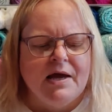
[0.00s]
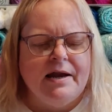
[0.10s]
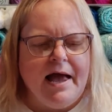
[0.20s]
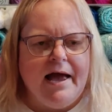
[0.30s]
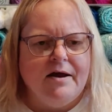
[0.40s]

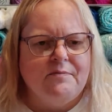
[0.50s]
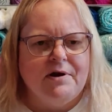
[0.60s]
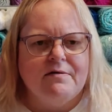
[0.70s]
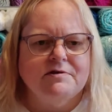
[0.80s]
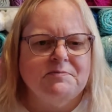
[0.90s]
an ad
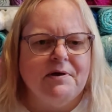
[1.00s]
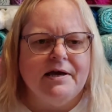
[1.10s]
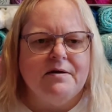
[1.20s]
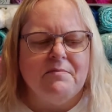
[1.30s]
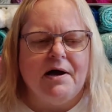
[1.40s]
when I was
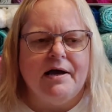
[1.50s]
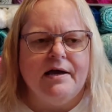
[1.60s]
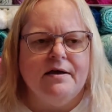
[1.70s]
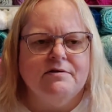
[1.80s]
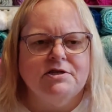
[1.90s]
playing
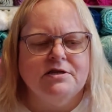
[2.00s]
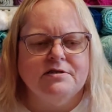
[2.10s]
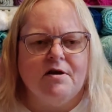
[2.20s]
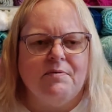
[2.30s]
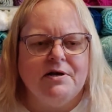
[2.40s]
my
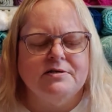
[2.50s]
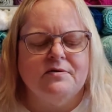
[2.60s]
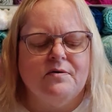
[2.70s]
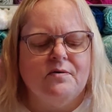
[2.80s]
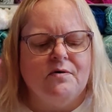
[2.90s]
jigsaw
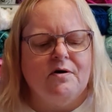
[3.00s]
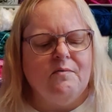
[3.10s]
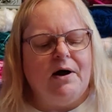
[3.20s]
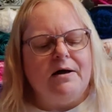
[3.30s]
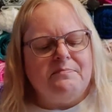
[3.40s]
puzzle or
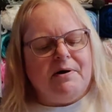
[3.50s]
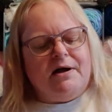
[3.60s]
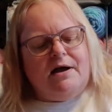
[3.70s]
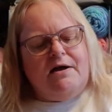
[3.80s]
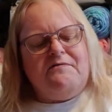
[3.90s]
what,
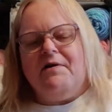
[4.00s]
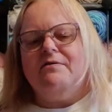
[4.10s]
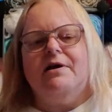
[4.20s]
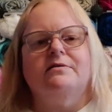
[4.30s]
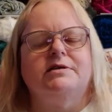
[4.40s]
but I
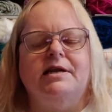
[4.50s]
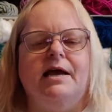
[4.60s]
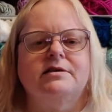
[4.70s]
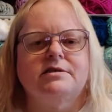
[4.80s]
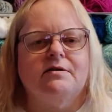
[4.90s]
found out
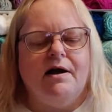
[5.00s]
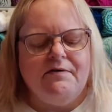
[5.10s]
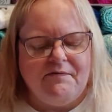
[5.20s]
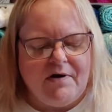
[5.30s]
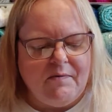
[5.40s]
today. So
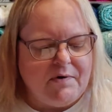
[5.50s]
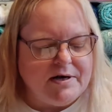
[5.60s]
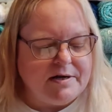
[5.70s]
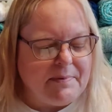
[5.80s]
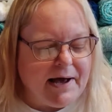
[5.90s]
I
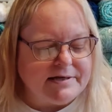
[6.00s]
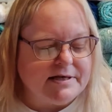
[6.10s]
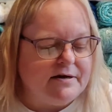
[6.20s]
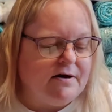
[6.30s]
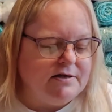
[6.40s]
wanted to pass
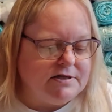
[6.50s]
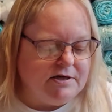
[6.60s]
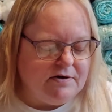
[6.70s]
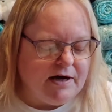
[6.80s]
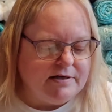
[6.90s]
that on to
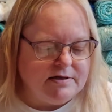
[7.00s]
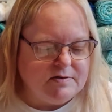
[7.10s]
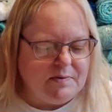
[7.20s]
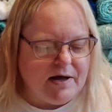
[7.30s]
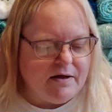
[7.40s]
you guys
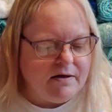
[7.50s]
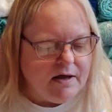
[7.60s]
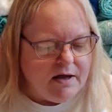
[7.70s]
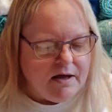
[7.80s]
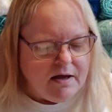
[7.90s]
as well.
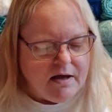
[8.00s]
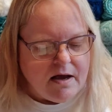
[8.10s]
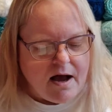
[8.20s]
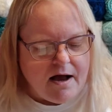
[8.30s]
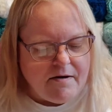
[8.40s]

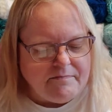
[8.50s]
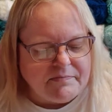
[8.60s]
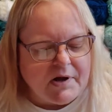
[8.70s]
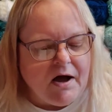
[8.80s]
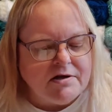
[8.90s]

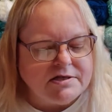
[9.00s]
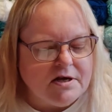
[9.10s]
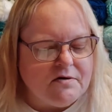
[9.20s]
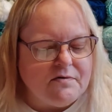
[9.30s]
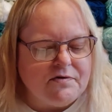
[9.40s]

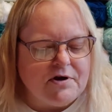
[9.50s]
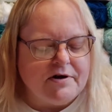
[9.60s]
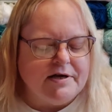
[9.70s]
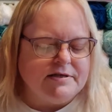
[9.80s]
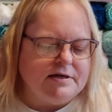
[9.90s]
Also, there
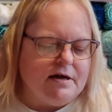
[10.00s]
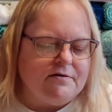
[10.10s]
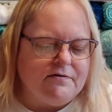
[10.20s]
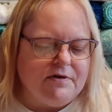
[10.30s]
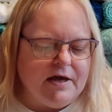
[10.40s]
is
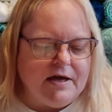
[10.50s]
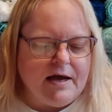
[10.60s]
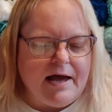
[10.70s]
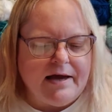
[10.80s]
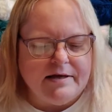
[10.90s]
another thing
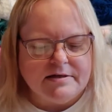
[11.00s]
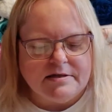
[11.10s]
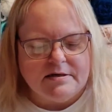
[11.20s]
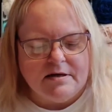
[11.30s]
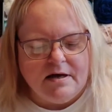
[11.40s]

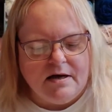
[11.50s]
at